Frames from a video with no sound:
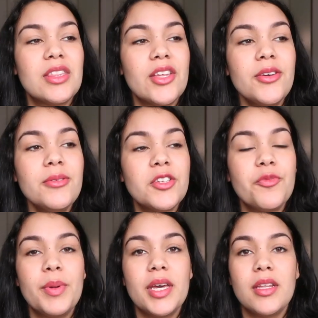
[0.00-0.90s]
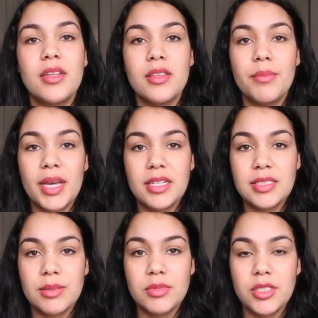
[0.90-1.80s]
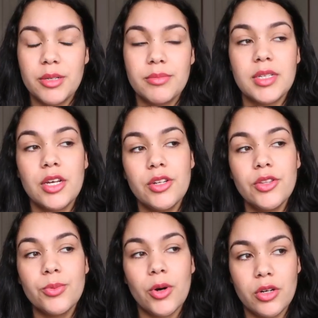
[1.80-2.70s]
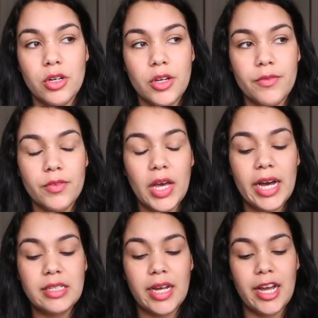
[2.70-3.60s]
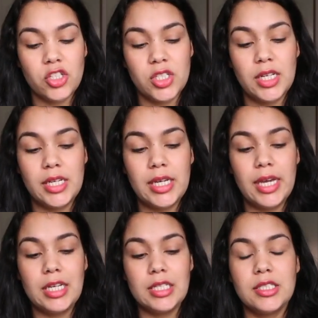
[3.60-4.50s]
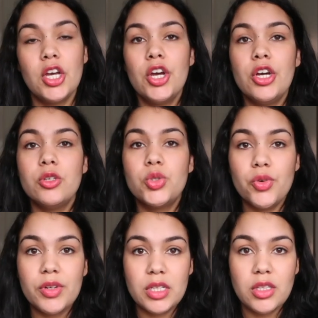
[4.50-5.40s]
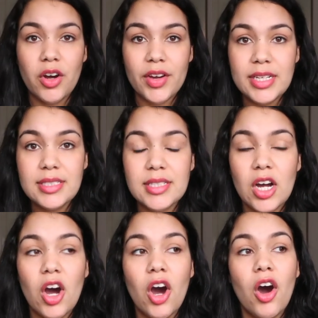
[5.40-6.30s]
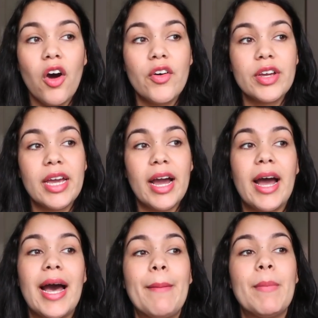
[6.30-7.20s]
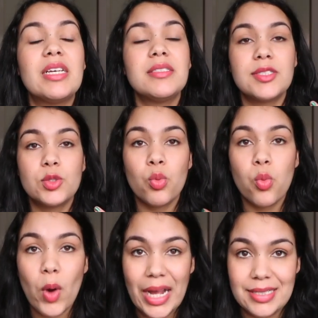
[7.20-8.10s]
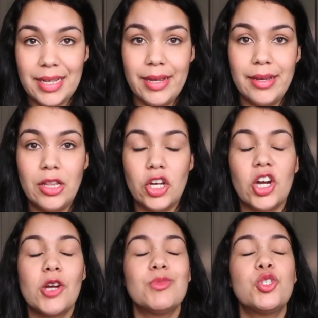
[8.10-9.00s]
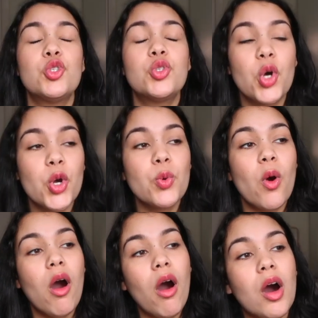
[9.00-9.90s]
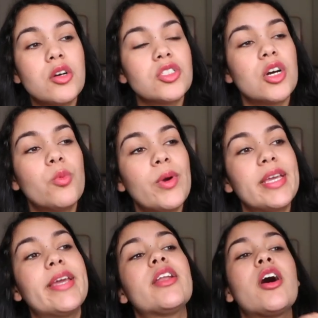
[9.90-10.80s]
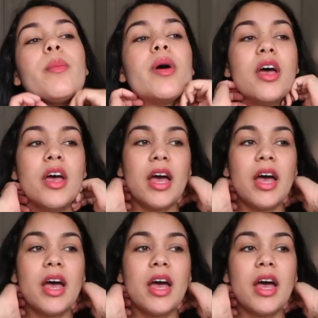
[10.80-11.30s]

those have been the main symptoms. Another one I've had actually is during the night, I am sweating. Like I'm so hot, I'm waking up